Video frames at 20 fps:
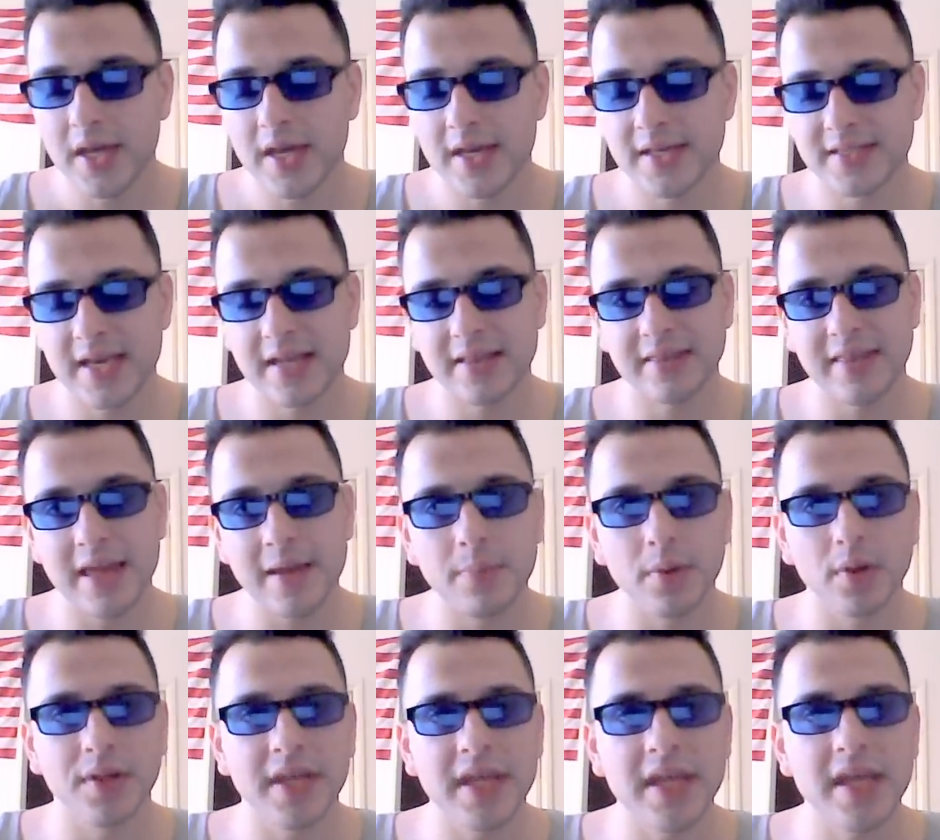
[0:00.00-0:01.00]
is that they
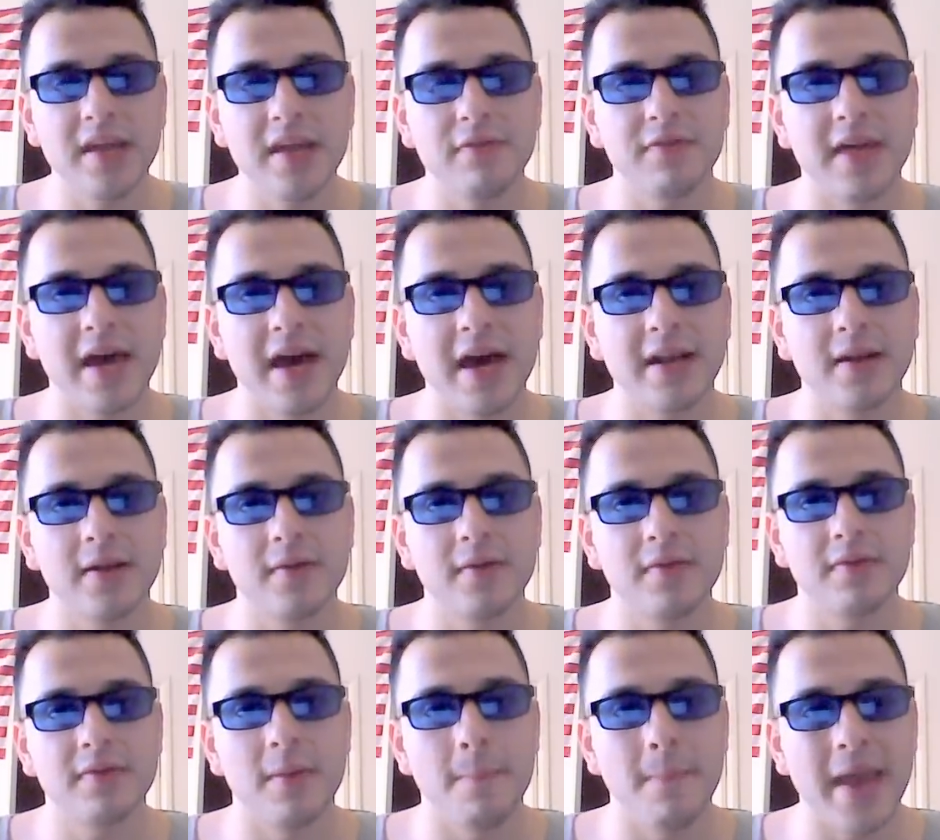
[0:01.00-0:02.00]
believe that
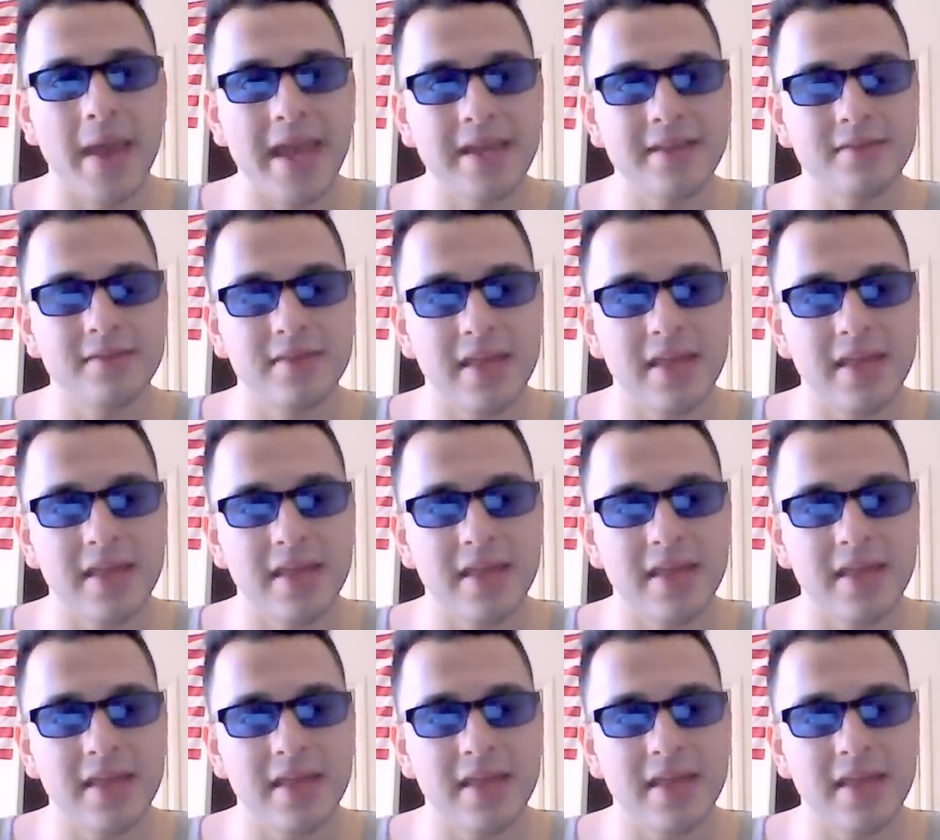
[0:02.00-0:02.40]
the main